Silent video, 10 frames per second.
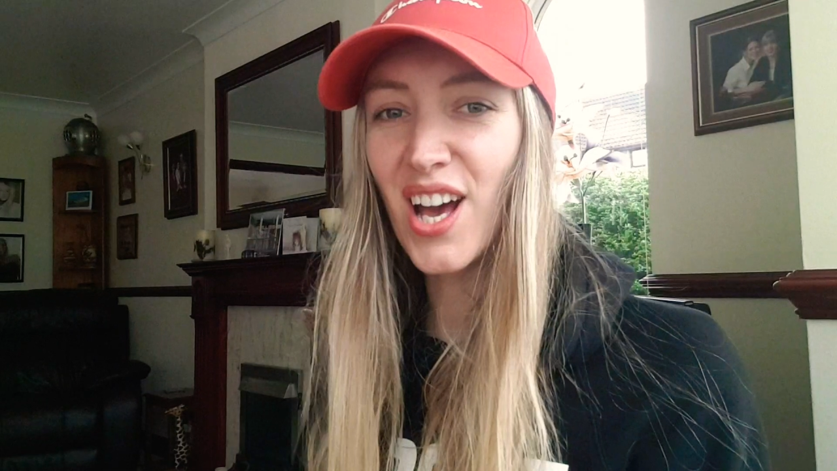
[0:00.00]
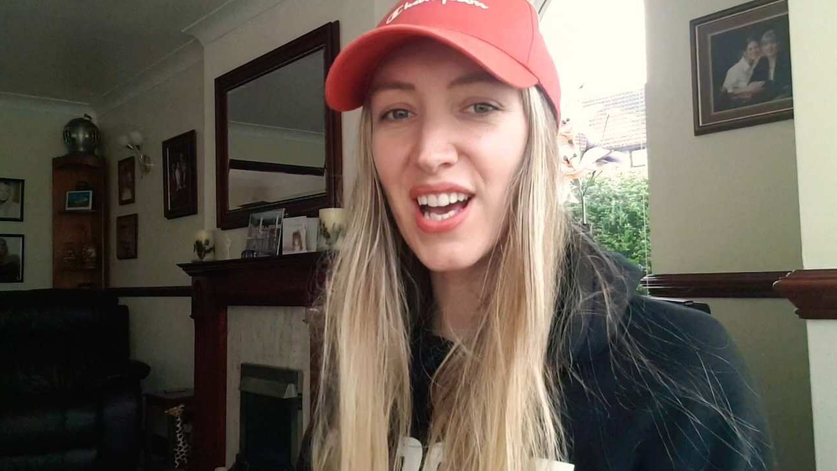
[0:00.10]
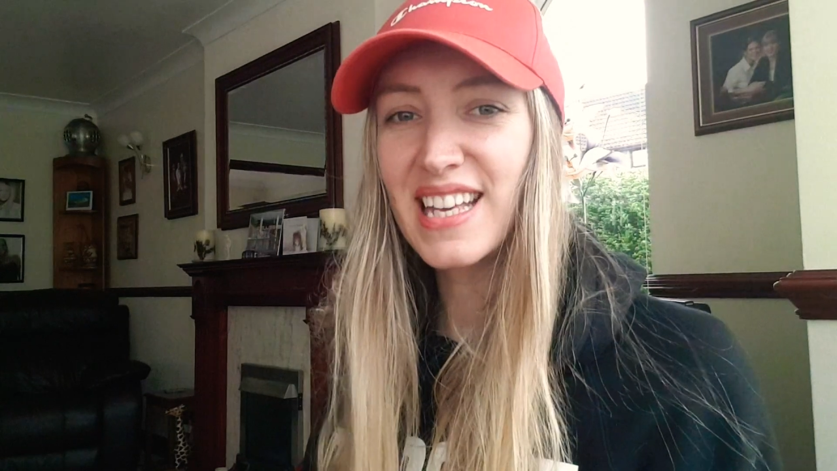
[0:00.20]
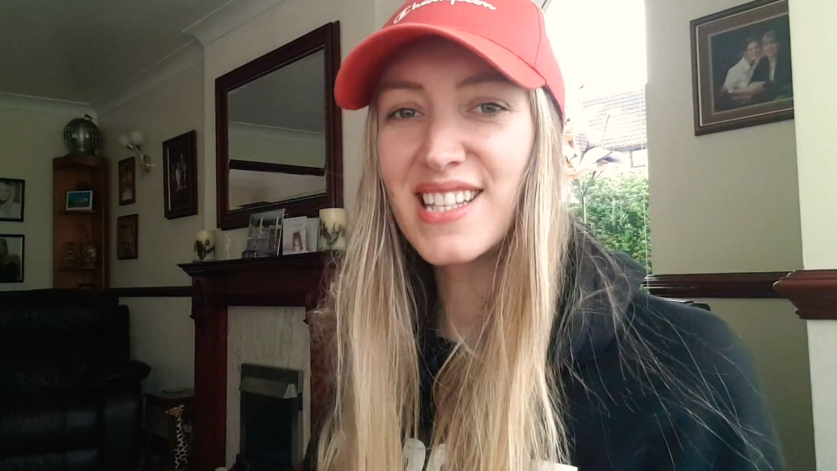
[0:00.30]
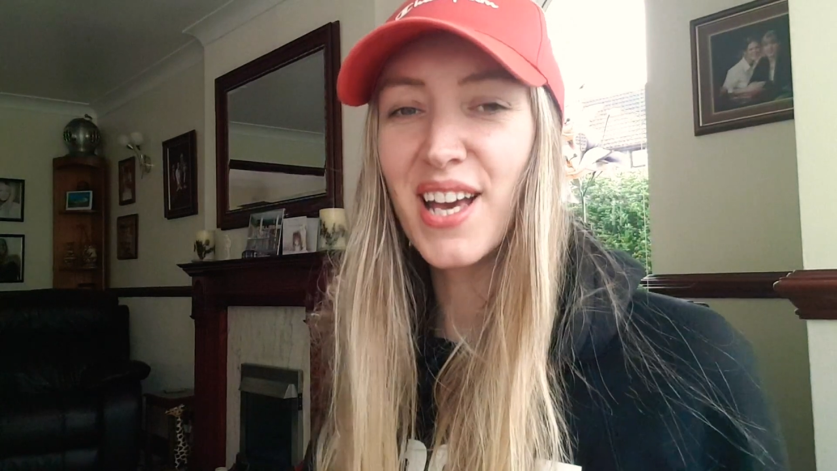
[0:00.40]

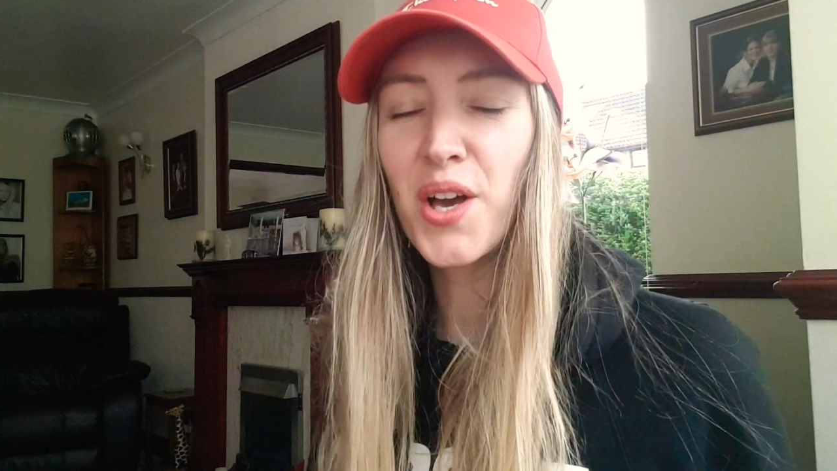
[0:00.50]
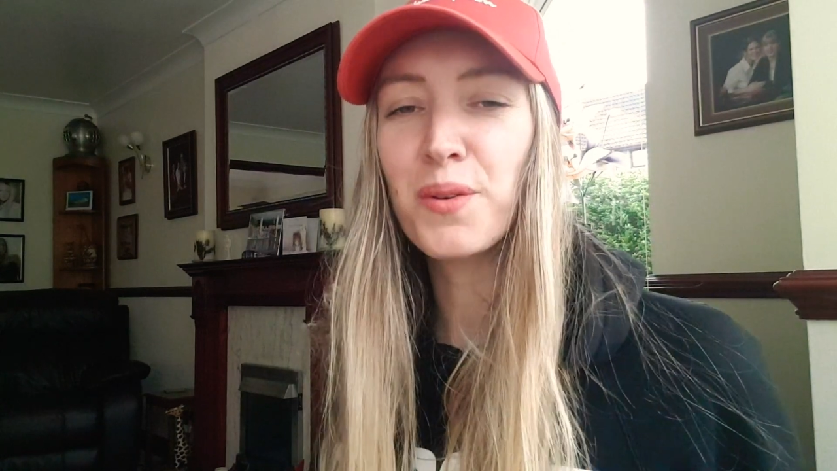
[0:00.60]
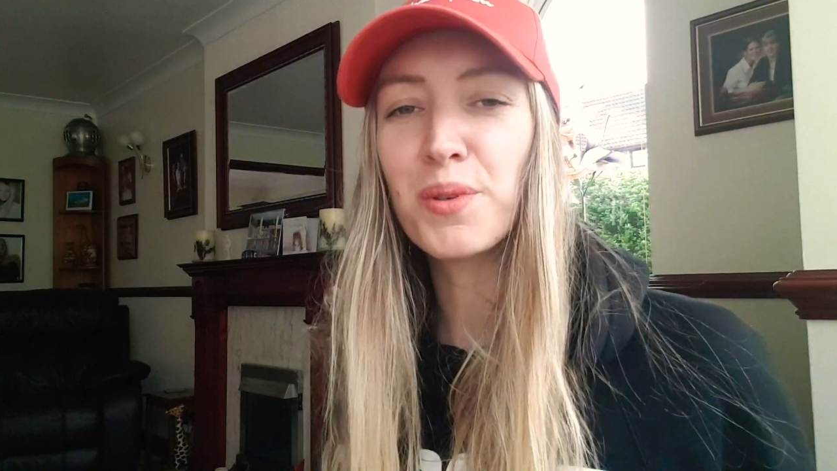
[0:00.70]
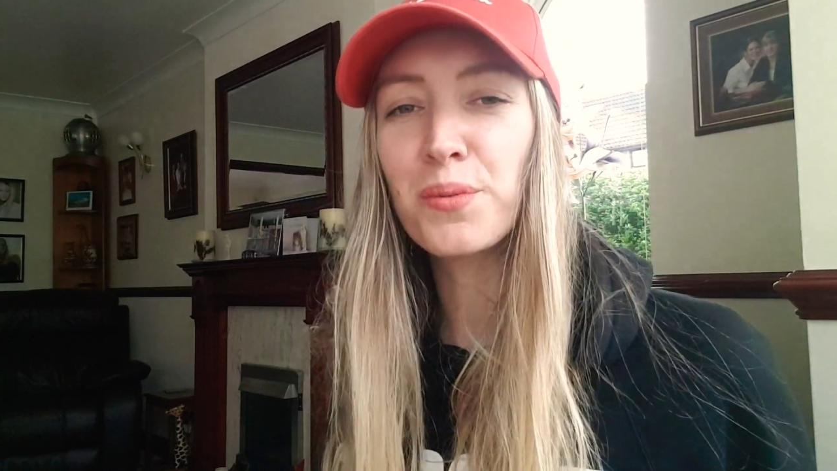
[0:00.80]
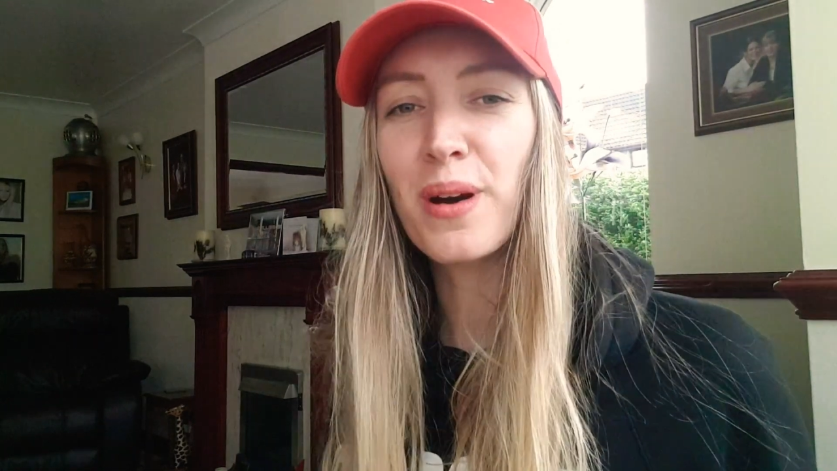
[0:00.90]
Guys, I
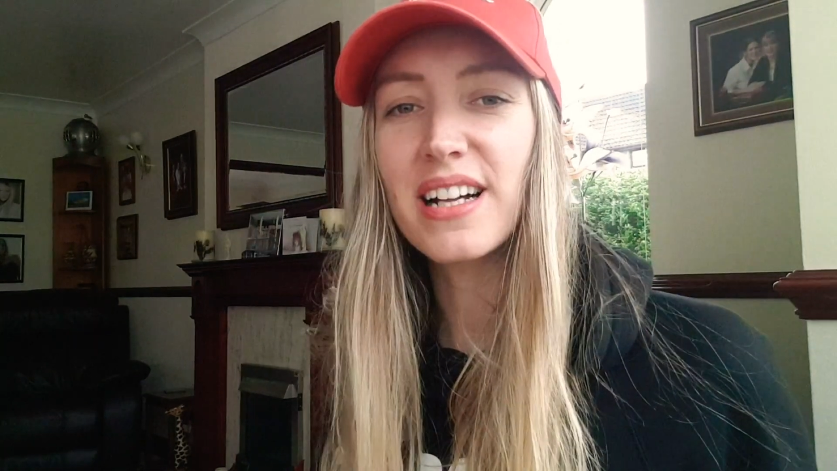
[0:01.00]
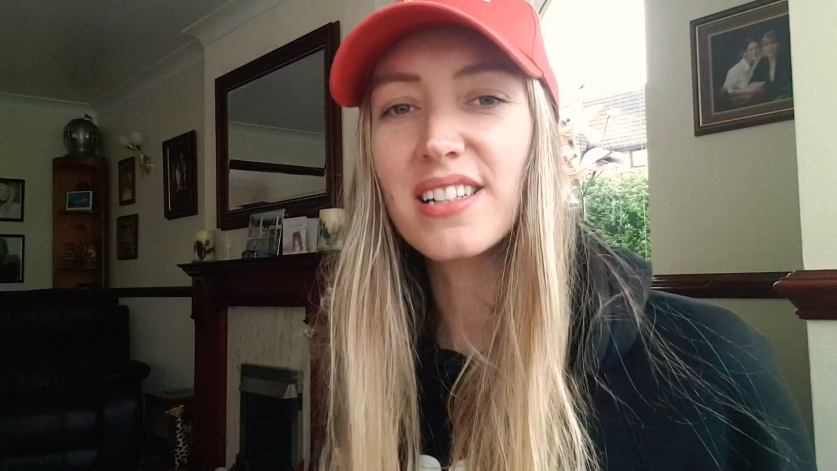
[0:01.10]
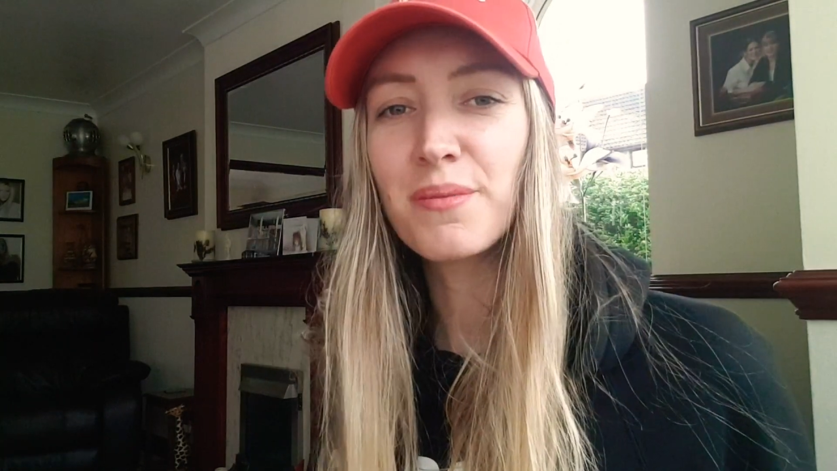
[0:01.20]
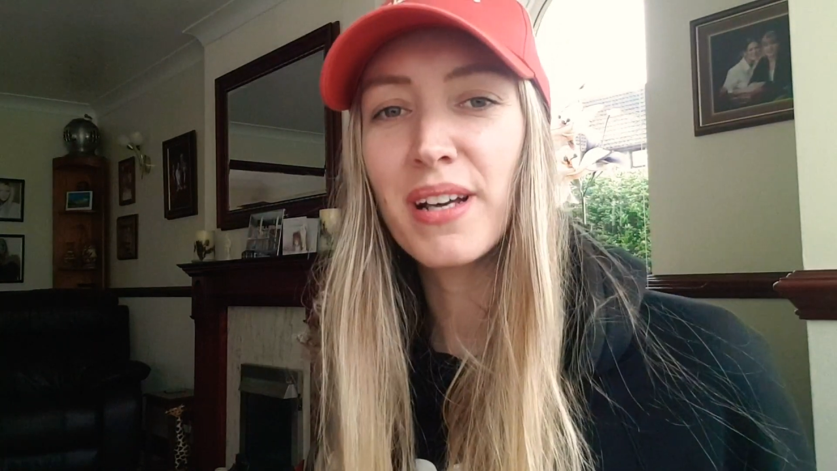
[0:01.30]
hope you're well.